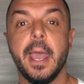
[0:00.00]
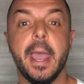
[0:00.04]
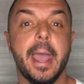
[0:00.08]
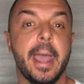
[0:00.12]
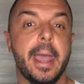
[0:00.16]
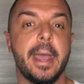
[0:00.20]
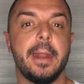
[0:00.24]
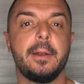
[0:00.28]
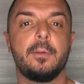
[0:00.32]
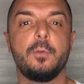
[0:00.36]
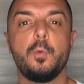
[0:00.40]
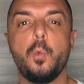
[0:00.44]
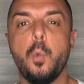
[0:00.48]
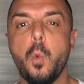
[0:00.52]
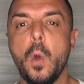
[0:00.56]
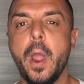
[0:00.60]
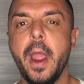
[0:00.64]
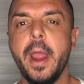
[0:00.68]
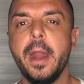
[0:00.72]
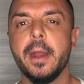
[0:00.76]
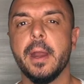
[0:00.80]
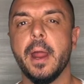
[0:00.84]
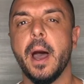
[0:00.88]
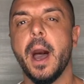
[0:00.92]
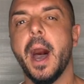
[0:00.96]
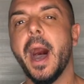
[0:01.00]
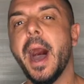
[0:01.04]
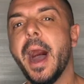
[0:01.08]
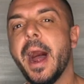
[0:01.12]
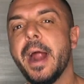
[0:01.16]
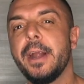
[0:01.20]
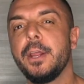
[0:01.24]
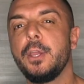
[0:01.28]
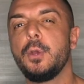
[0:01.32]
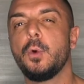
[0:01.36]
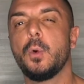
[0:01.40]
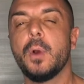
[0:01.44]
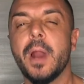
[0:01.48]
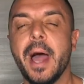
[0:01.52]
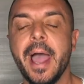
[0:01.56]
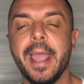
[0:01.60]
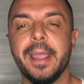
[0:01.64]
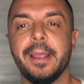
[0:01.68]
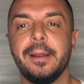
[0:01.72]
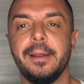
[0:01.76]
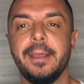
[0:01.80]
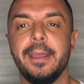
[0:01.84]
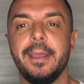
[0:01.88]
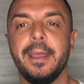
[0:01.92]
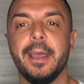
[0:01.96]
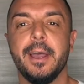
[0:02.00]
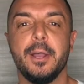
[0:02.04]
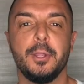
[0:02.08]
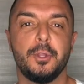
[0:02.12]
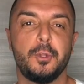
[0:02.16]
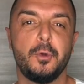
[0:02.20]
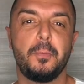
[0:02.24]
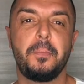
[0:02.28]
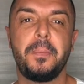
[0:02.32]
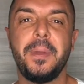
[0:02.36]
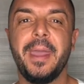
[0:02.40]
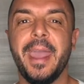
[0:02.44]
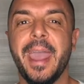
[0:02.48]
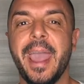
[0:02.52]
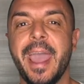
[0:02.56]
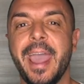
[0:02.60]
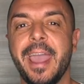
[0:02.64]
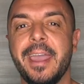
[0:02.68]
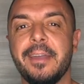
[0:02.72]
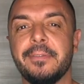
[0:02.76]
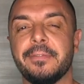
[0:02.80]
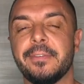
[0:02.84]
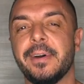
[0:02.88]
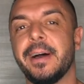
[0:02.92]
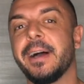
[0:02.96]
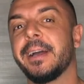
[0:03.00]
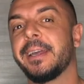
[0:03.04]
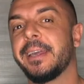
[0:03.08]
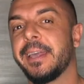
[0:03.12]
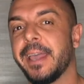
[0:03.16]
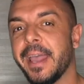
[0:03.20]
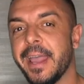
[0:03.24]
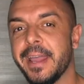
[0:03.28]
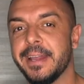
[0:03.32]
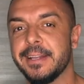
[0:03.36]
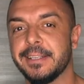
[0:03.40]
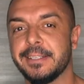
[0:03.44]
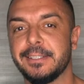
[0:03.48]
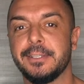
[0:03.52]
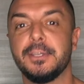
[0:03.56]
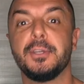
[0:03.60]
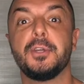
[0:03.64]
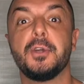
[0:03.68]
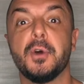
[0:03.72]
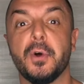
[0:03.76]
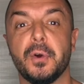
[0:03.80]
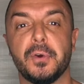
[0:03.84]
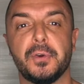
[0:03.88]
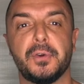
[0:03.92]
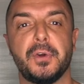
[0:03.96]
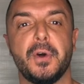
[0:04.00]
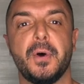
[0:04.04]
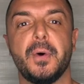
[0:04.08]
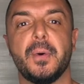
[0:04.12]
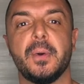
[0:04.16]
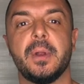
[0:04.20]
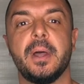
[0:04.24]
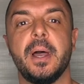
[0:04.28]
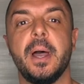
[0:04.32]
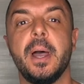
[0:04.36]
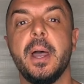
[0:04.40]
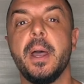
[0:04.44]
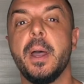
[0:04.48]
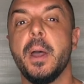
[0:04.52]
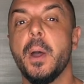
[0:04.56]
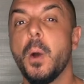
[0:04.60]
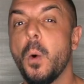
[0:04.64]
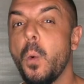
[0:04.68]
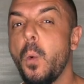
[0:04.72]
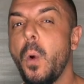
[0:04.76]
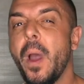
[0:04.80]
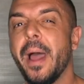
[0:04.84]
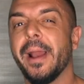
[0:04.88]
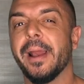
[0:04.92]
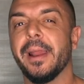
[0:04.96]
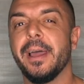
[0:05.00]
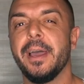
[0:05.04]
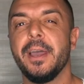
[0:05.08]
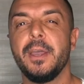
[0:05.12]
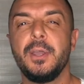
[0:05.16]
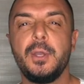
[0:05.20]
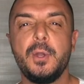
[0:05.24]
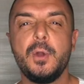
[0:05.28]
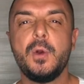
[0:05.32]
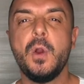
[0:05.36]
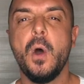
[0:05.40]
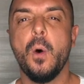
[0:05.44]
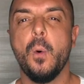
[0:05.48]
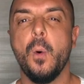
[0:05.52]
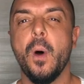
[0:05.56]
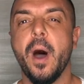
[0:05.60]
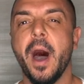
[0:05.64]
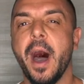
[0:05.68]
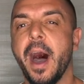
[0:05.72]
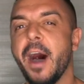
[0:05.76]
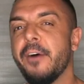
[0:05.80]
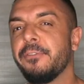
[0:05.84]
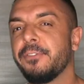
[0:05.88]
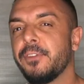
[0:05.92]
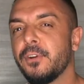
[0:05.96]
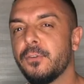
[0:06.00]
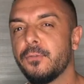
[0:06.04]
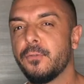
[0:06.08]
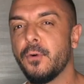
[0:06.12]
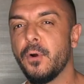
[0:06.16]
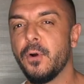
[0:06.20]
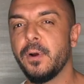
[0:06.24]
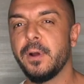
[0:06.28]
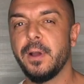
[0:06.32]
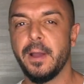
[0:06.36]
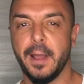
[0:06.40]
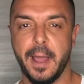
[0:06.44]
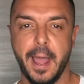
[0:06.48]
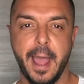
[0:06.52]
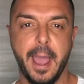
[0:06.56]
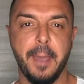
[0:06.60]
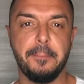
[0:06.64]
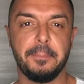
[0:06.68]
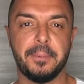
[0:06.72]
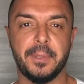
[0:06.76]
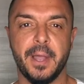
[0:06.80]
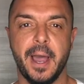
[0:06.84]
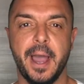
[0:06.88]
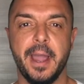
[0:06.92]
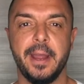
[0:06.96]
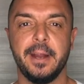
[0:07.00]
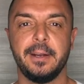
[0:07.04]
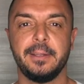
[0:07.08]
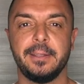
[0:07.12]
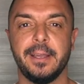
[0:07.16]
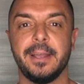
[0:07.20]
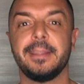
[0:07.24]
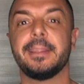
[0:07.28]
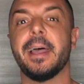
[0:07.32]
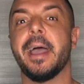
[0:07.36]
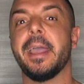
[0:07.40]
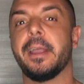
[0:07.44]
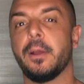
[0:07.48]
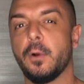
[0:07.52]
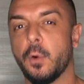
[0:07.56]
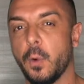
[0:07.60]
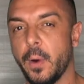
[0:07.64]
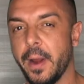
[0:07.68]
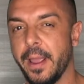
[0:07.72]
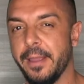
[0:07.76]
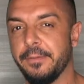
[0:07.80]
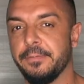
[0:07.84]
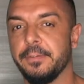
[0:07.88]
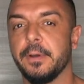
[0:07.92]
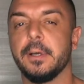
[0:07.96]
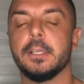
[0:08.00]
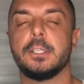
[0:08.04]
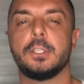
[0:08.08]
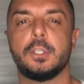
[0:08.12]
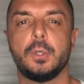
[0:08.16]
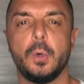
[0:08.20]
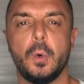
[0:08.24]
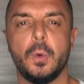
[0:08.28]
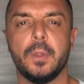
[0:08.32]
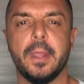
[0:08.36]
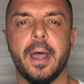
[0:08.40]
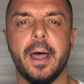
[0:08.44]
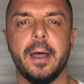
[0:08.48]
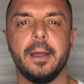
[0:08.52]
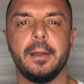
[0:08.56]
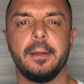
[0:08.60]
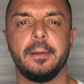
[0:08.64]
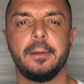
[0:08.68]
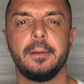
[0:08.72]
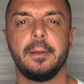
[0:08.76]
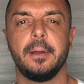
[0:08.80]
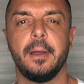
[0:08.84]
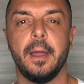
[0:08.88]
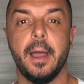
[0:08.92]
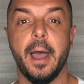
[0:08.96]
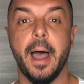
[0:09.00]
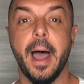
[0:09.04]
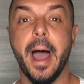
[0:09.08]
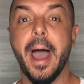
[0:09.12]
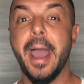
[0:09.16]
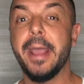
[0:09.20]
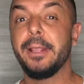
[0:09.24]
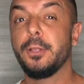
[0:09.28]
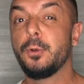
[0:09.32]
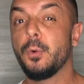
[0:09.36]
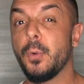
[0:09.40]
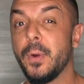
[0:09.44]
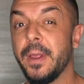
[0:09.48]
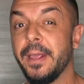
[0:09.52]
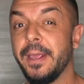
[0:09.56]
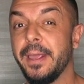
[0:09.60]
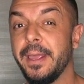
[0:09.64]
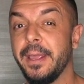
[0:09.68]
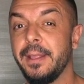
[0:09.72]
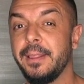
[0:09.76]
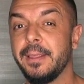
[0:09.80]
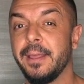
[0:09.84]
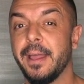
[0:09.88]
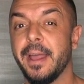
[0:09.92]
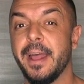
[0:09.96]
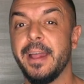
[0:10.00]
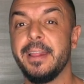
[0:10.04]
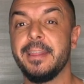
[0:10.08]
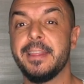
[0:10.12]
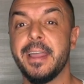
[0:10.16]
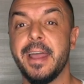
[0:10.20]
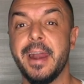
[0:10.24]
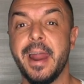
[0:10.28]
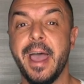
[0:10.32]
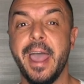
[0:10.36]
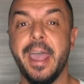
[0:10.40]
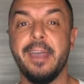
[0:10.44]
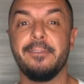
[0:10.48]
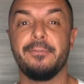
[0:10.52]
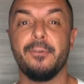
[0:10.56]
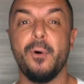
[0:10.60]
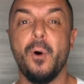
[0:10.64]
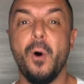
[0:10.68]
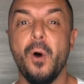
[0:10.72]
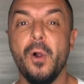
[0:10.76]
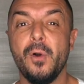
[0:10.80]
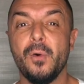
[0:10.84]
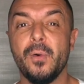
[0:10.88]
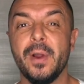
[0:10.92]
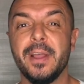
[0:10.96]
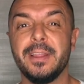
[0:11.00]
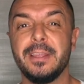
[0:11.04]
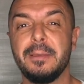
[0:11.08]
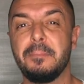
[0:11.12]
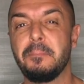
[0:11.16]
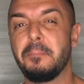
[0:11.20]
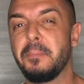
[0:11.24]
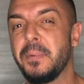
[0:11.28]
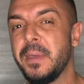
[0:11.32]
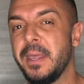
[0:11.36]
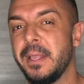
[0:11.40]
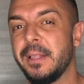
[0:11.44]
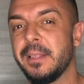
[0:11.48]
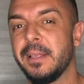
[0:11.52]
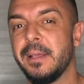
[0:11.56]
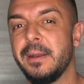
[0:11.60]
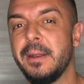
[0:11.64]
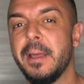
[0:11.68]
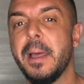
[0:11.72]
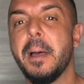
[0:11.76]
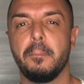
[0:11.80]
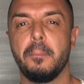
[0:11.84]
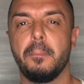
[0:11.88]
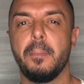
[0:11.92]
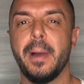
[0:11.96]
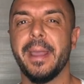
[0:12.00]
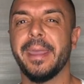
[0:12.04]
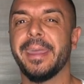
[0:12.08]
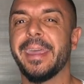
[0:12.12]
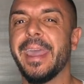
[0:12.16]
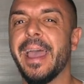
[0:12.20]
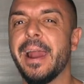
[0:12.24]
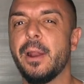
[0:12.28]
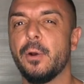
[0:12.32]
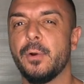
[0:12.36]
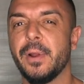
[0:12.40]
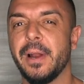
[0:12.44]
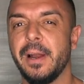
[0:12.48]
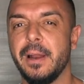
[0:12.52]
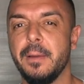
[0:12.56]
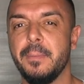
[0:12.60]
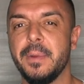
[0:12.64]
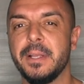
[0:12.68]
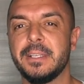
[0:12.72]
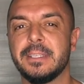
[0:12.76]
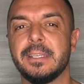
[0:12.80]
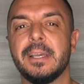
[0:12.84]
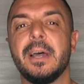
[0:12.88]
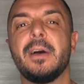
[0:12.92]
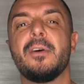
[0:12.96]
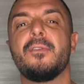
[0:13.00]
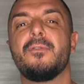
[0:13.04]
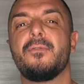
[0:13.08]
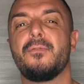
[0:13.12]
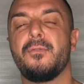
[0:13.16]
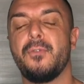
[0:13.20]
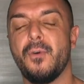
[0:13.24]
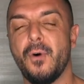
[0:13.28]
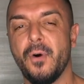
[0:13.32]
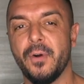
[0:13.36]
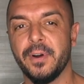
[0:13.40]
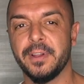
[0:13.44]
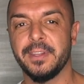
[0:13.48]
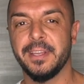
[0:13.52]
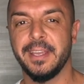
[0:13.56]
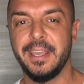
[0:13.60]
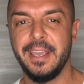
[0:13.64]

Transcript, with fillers: And when are you likely to behave against your goal? Well, you know, after work, I'm tired and I crave a soda. I drink it and then I have already beaten my calorie limits for the